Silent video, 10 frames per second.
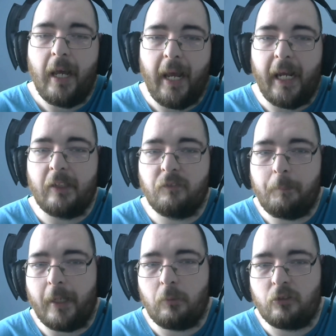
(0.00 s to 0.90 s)
and the
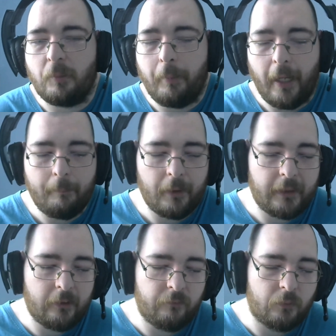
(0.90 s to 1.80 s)
backwards
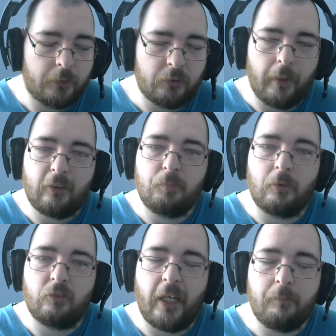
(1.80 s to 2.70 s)
compatibility of the original
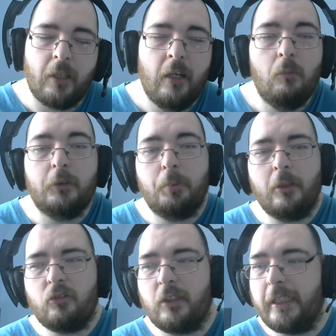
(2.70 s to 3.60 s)
Xbox games, which
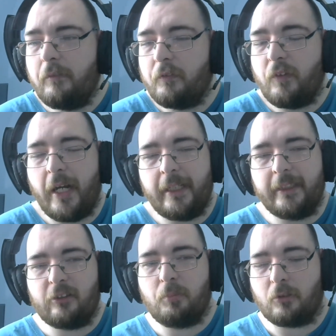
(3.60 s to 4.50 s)
personally, even if I had an
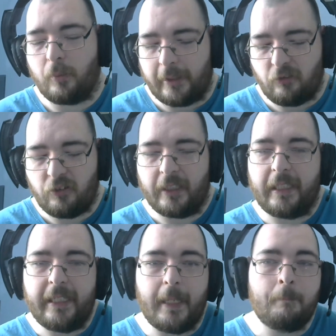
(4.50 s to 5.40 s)
Xbox One X sitting
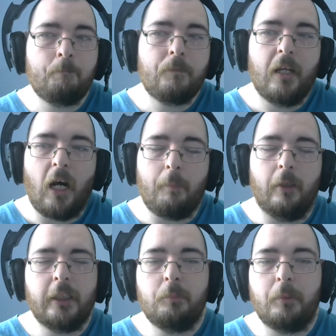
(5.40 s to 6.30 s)
here, I'm
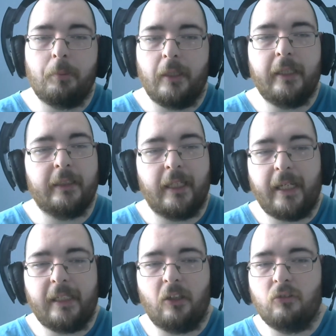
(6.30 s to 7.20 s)
only going to be playing the
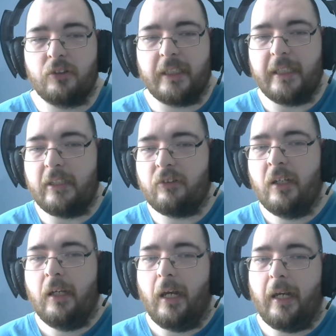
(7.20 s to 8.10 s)
Halos, the Gears,
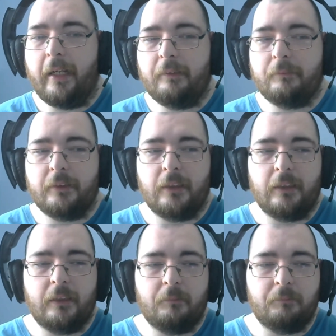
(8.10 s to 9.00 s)
and,
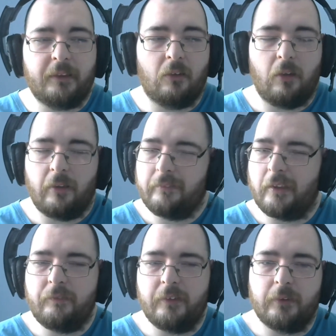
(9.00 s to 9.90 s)
you know,
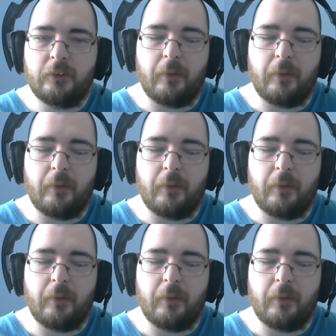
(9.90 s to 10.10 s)
none of the original